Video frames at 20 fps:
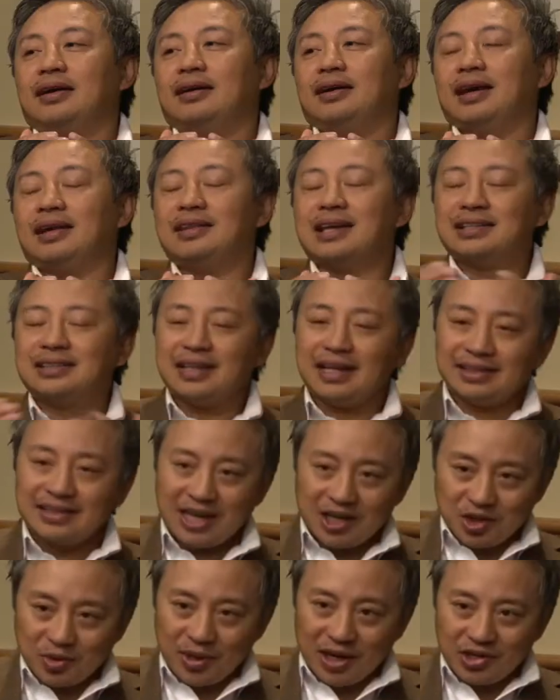that's an
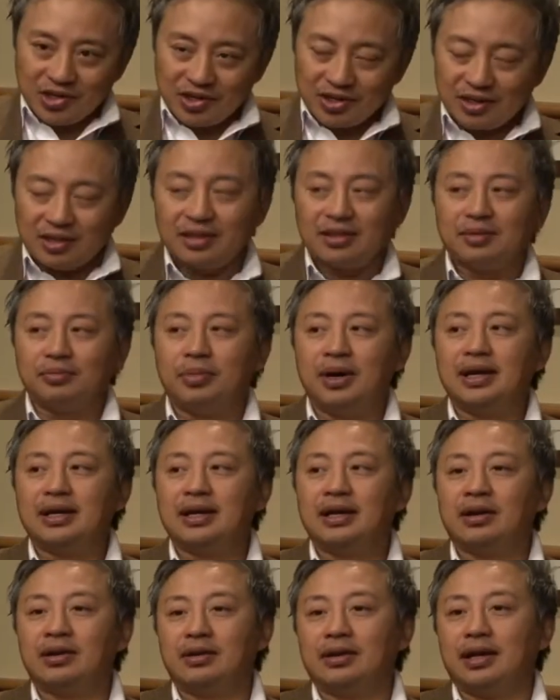exaggeration, but
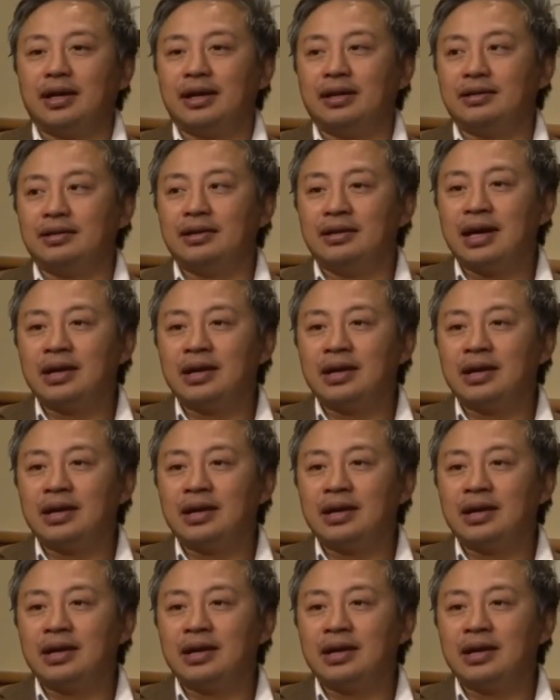in the